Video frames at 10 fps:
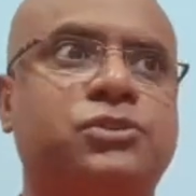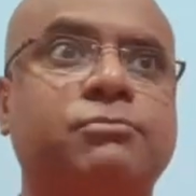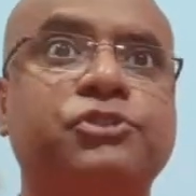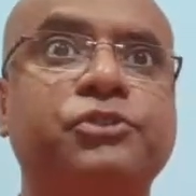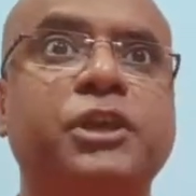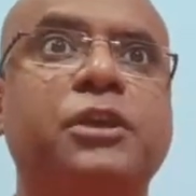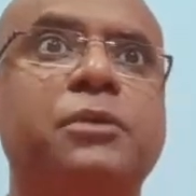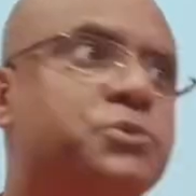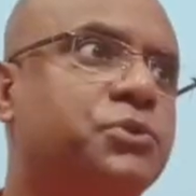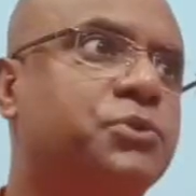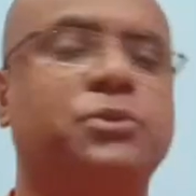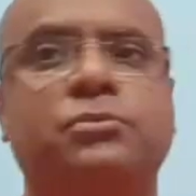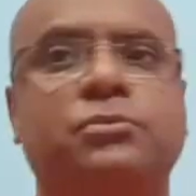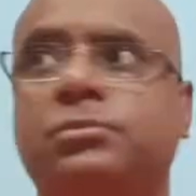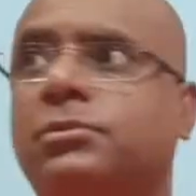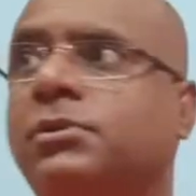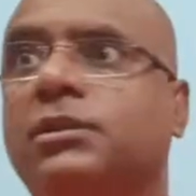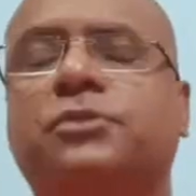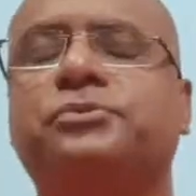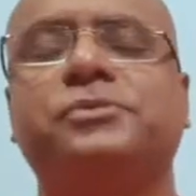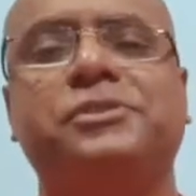of dreams, colorful